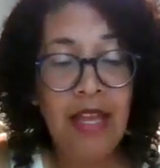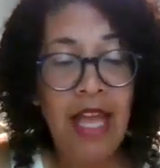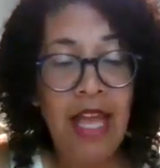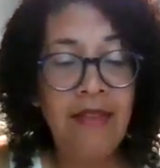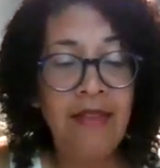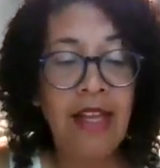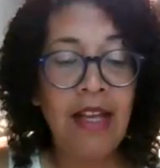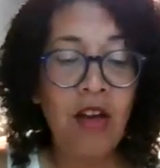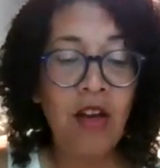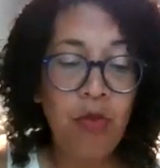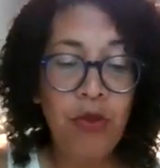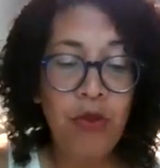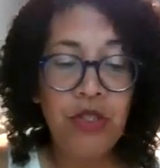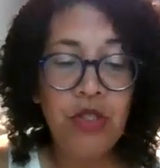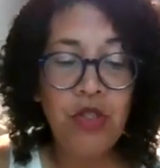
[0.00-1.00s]
And they
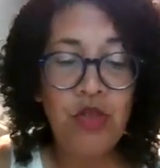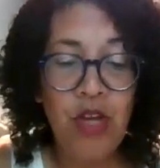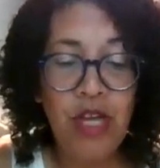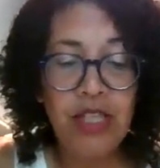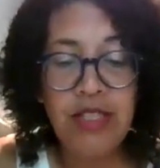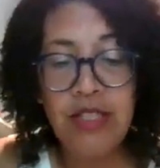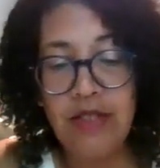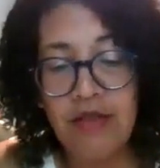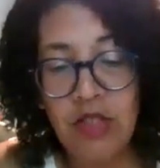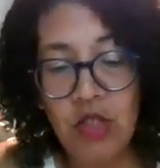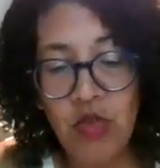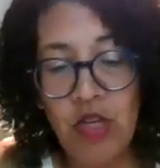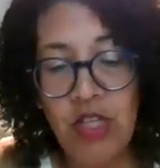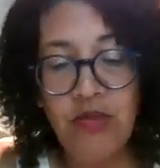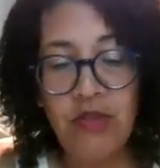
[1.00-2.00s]
cope with
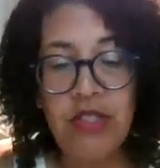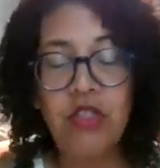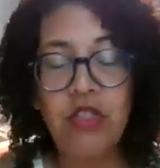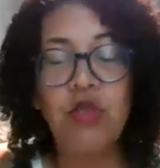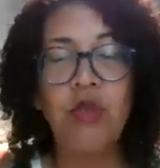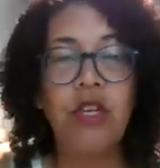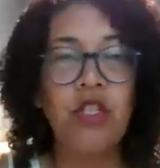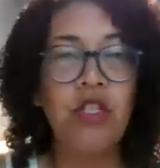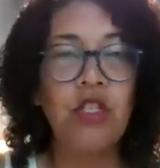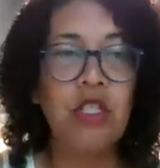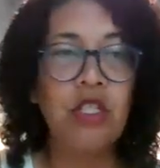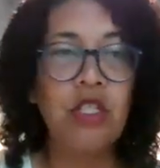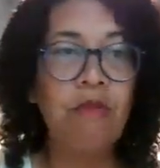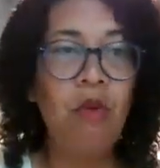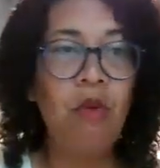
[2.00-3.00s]
stressful
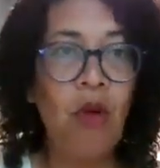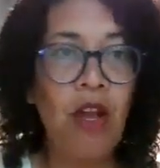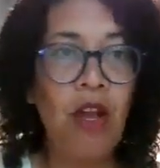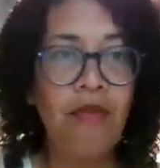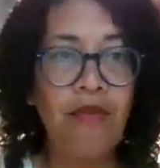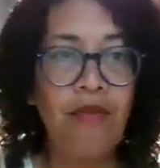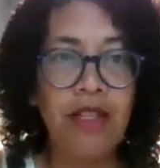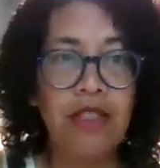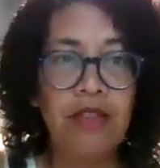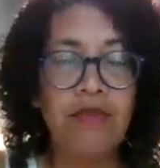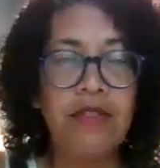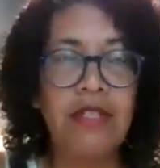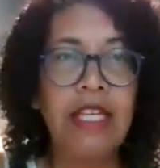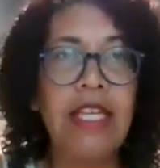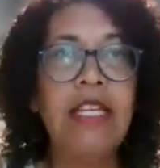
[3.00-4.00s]
situations more
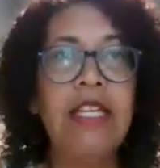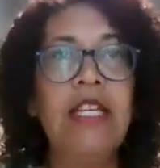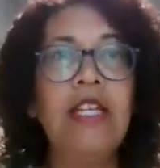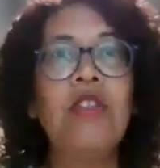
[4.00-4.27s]
effectively.